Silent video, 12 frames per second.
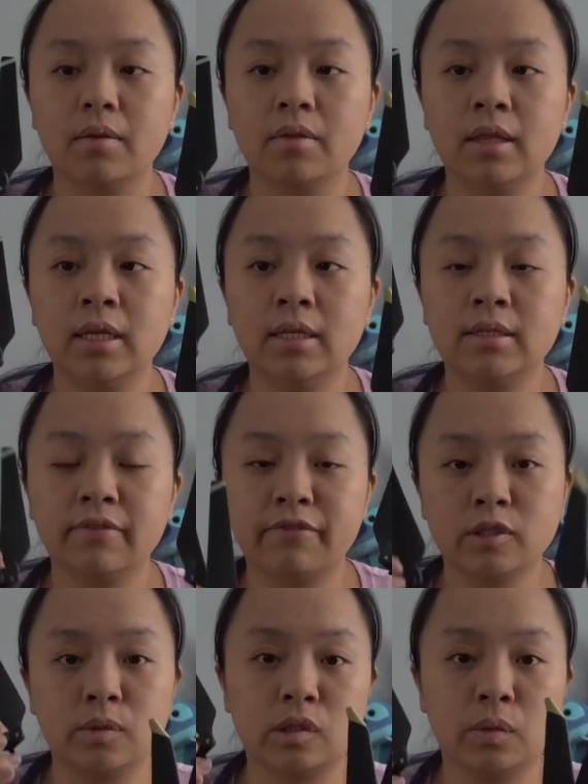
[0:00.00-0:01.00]
the
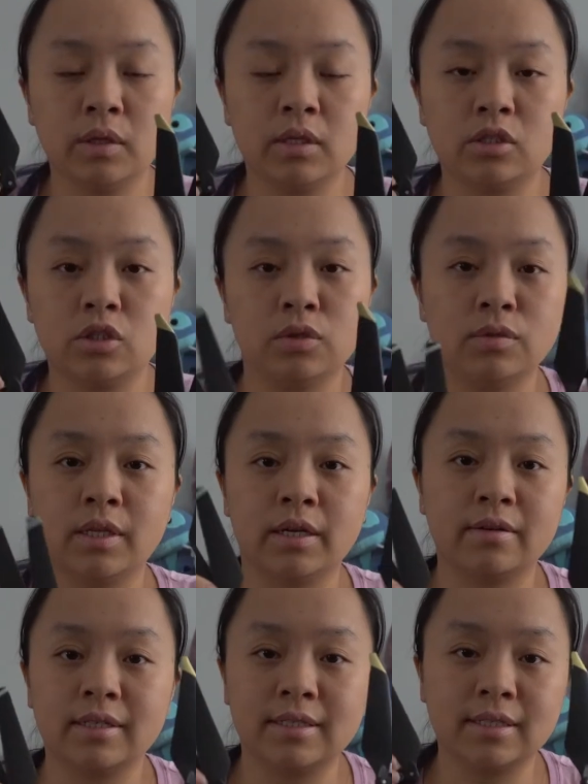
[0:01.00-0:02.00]
difference between the two,
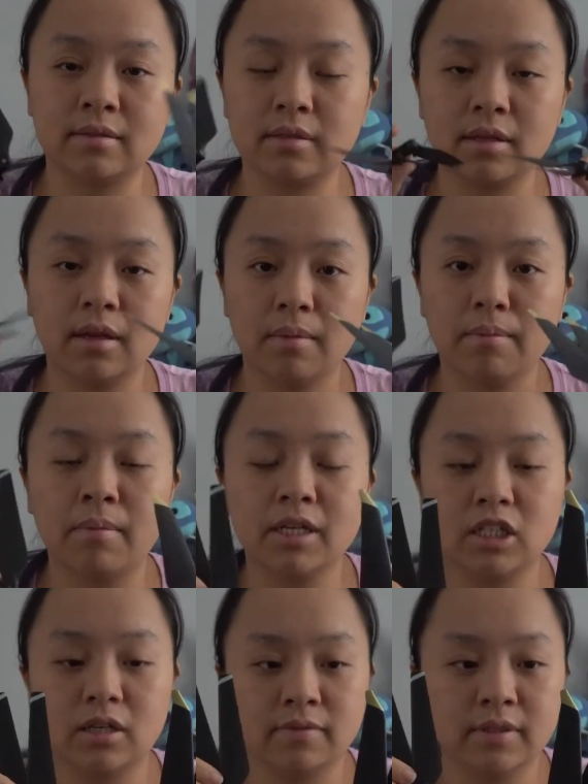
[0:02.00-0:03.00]
there isn't
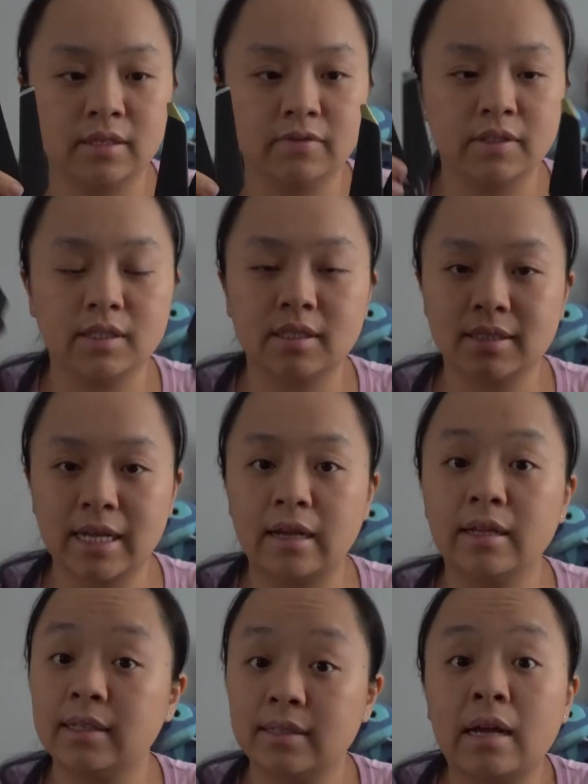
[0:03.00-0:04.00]
much of a difference.
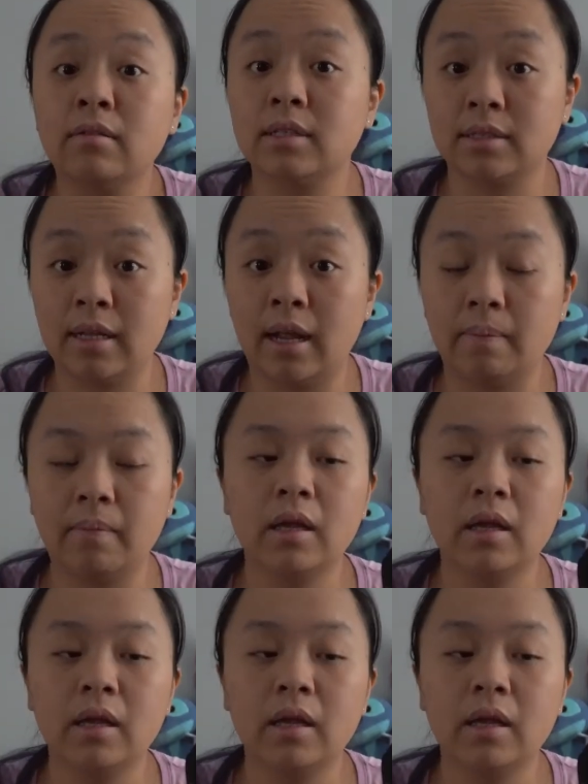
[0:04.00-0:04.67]
They sound the same.